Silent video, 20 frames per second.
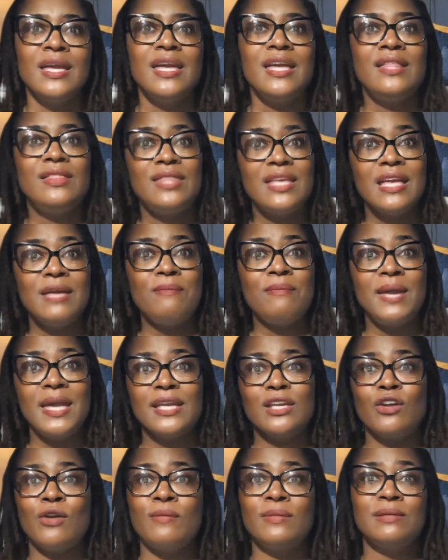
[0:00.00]
And then
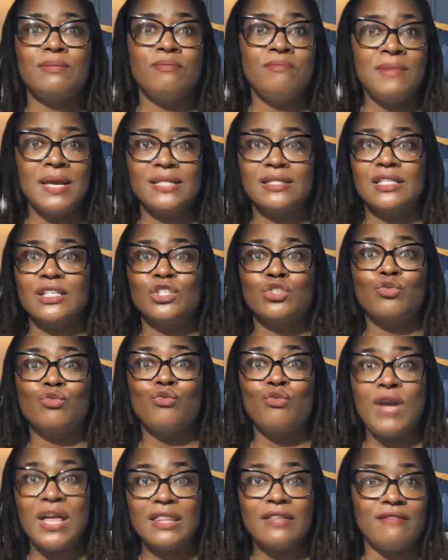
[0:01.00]
make your message
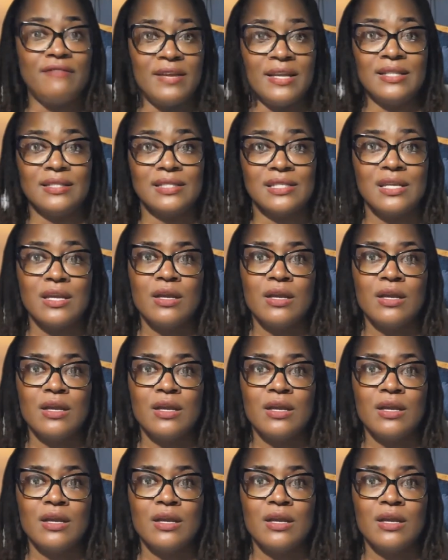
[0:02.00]
relevant.